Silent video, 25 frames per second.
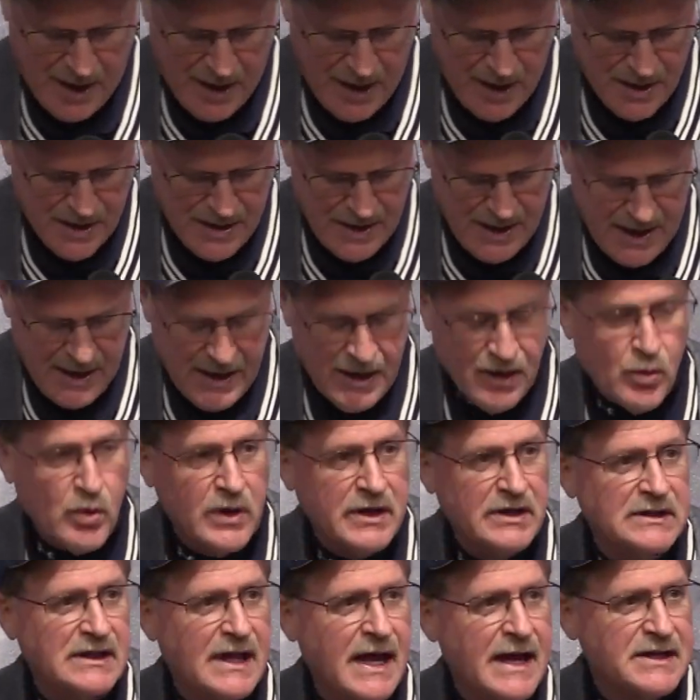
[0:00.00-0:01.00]
And now
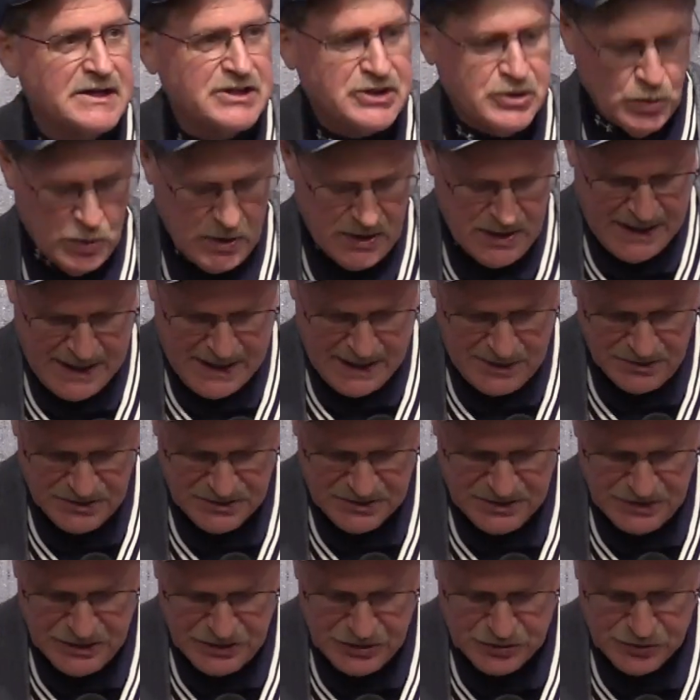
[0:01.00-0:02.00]
we'd like to
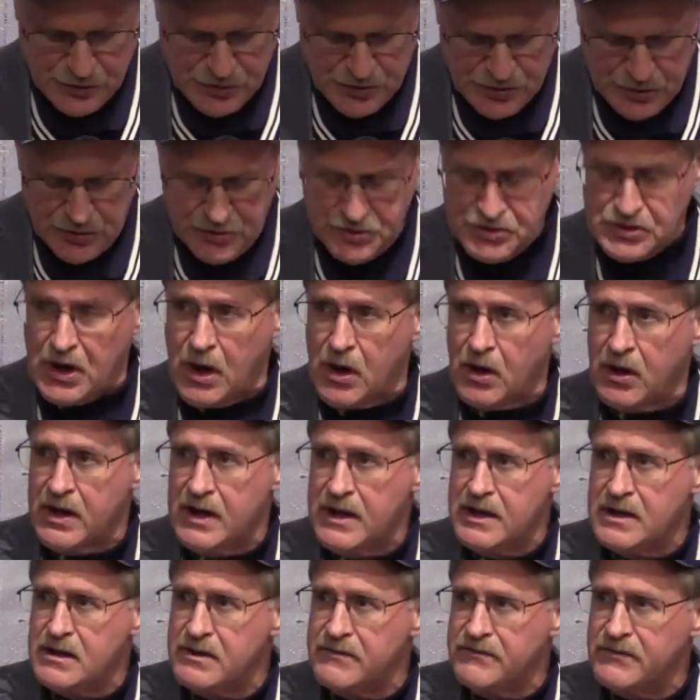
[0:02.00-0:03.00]
announce and introduce our
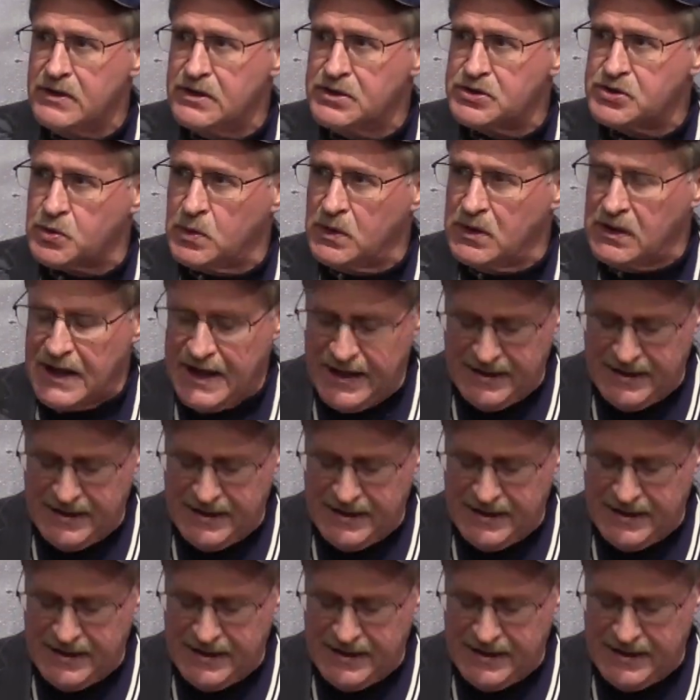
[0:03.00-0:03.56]
individual